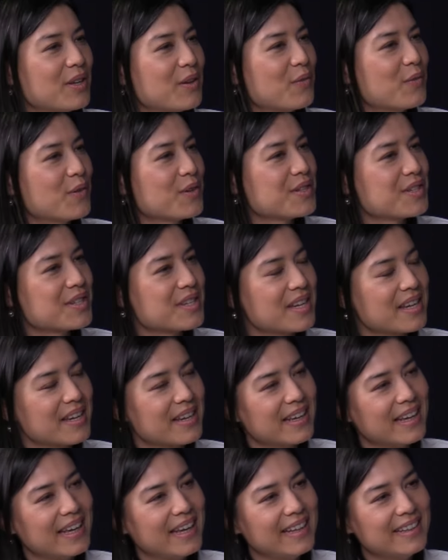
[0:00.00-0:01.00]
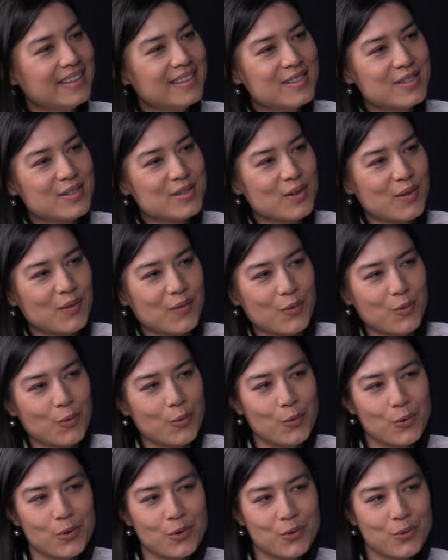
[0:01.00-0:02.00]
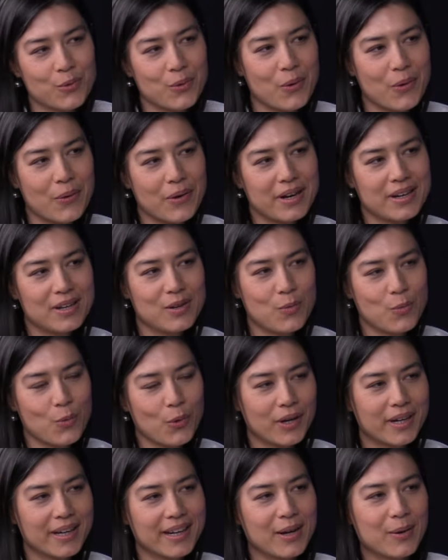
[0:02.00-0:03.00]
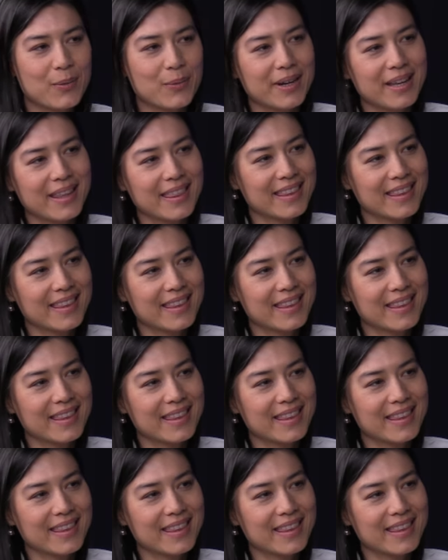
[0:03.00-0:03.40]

give us a hint of who you're already working yes, with?